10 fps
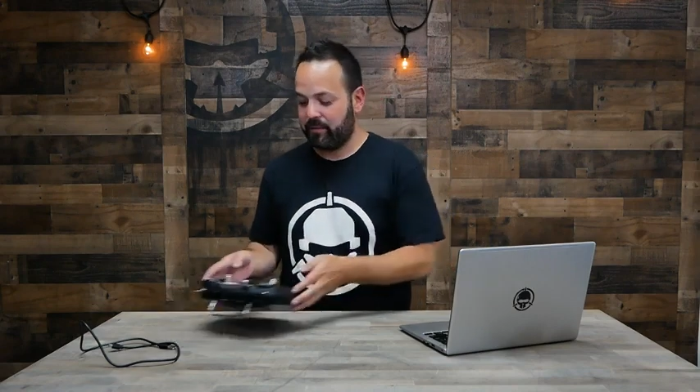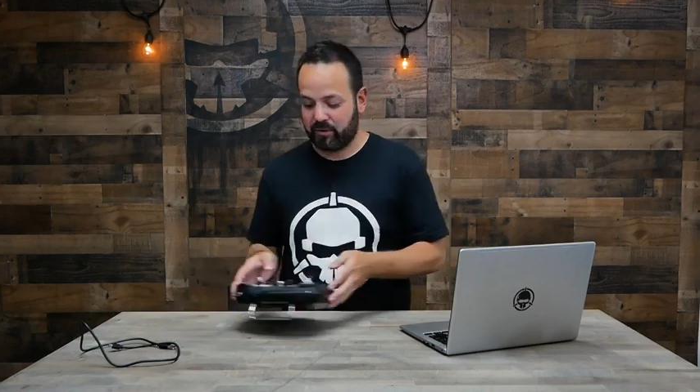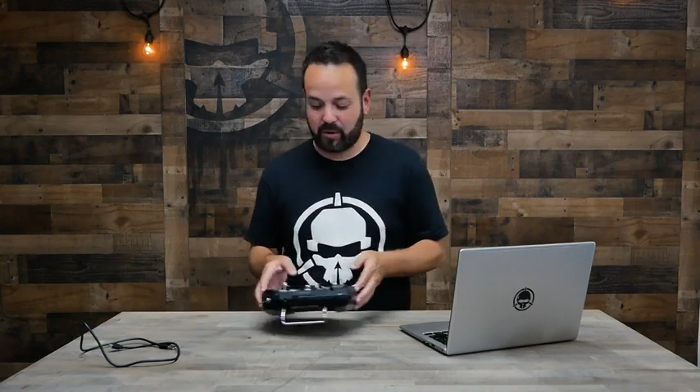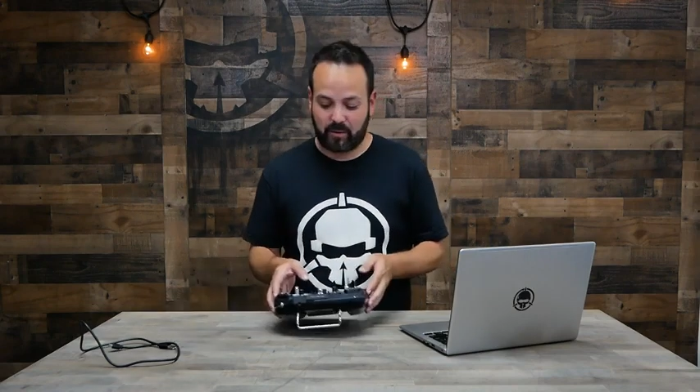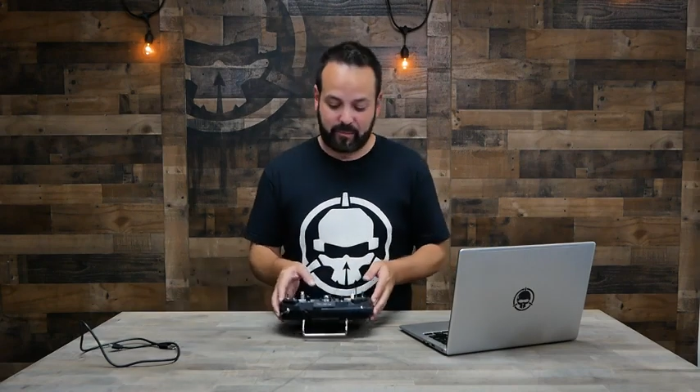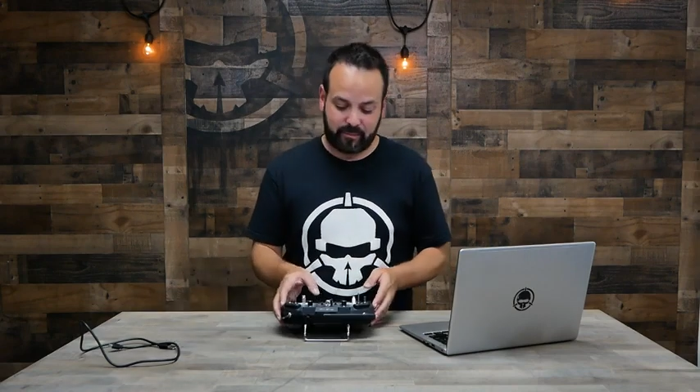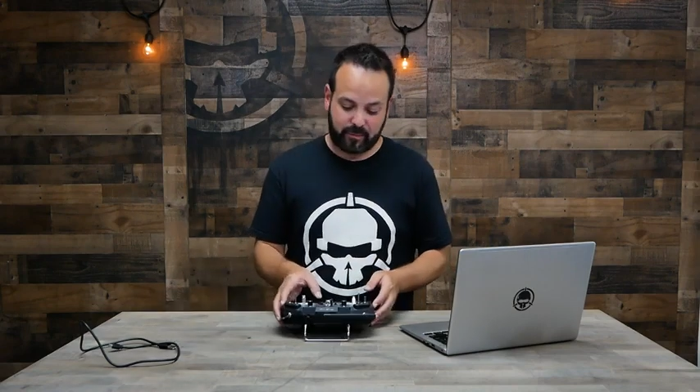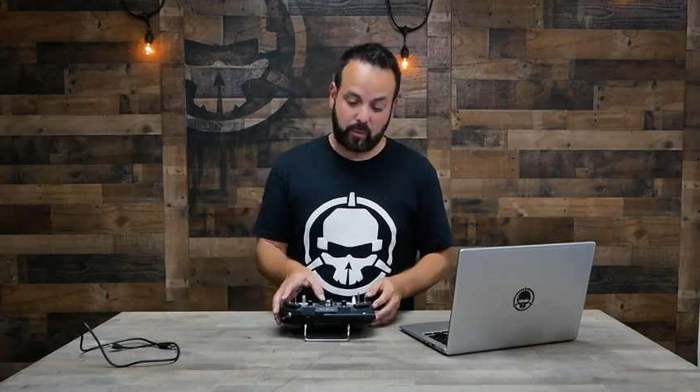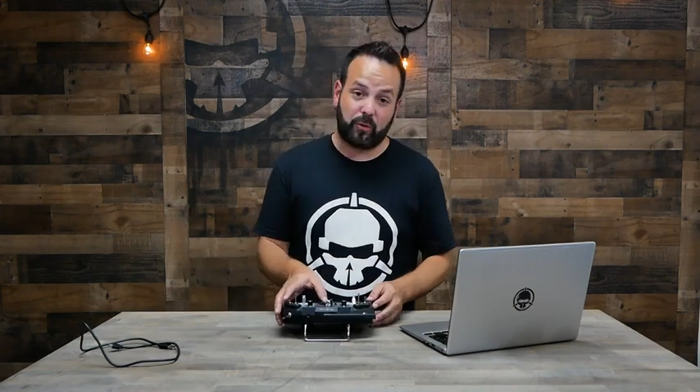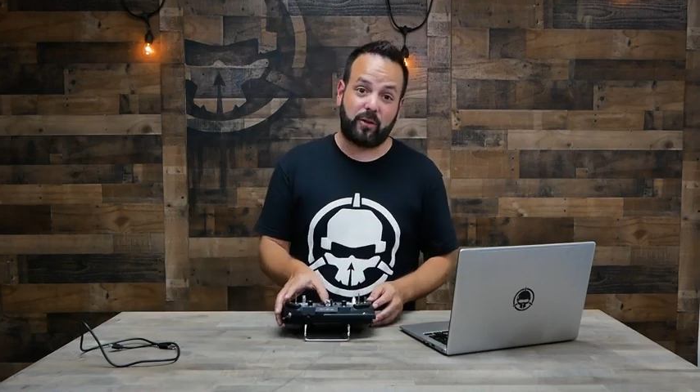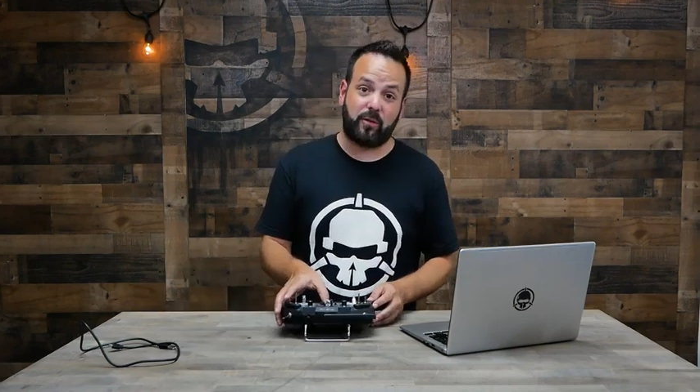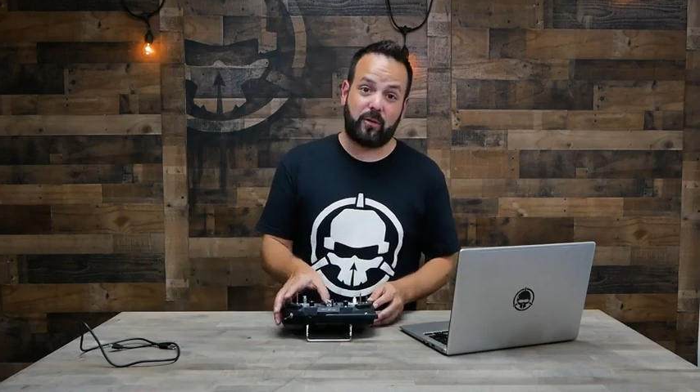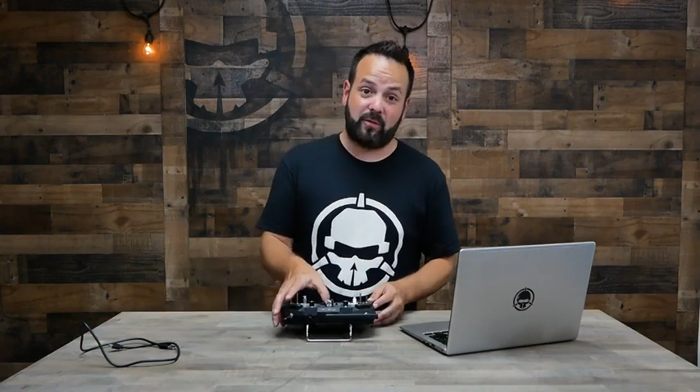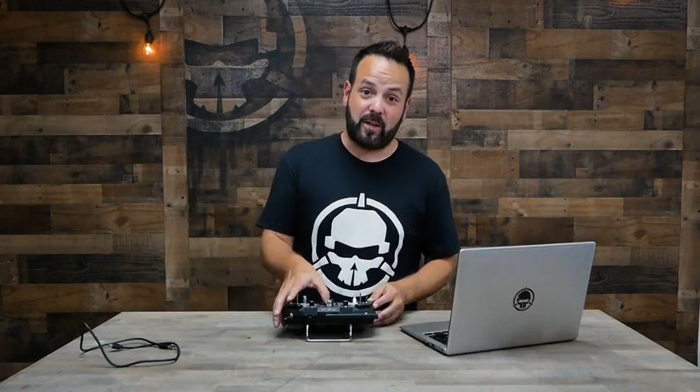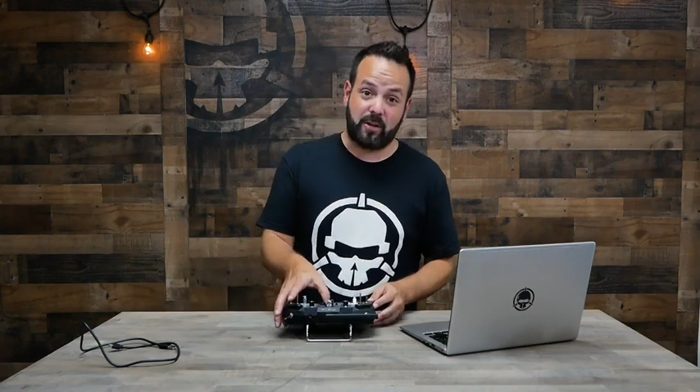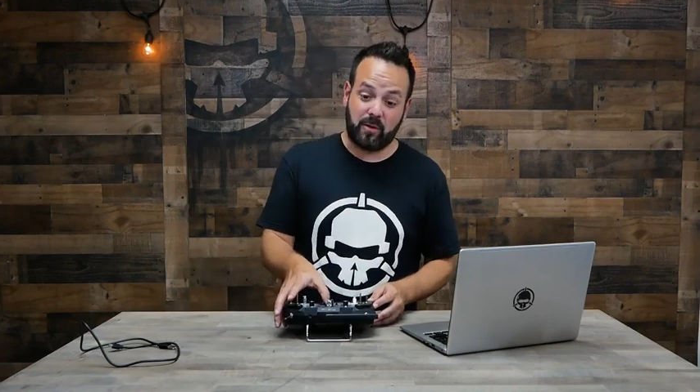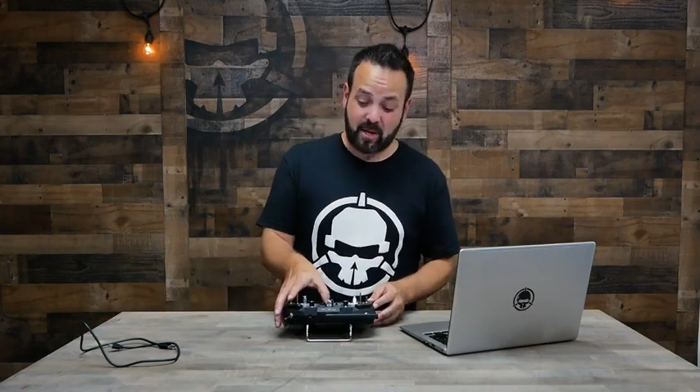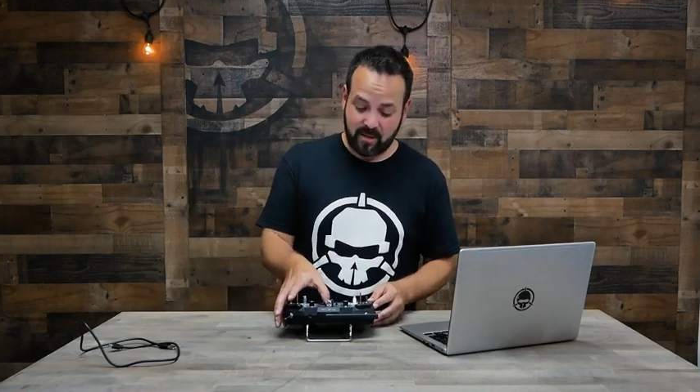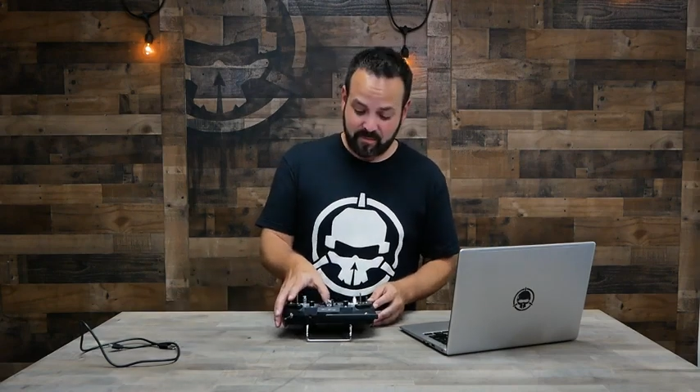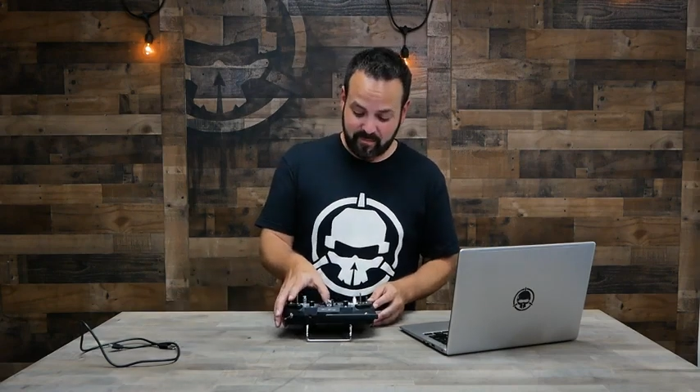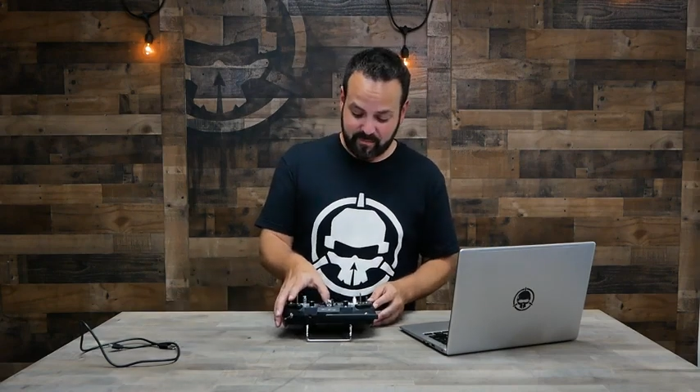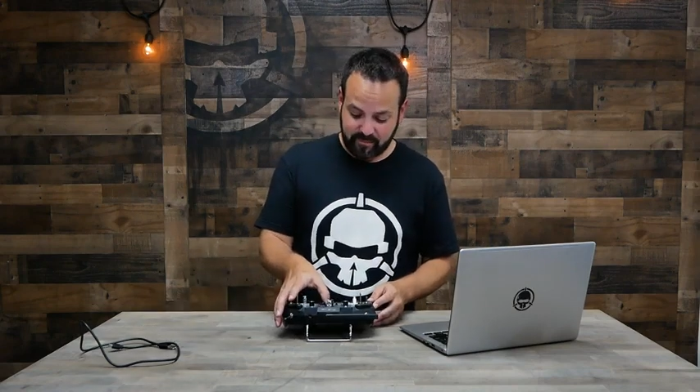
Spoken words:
So, we'll turn the radio on.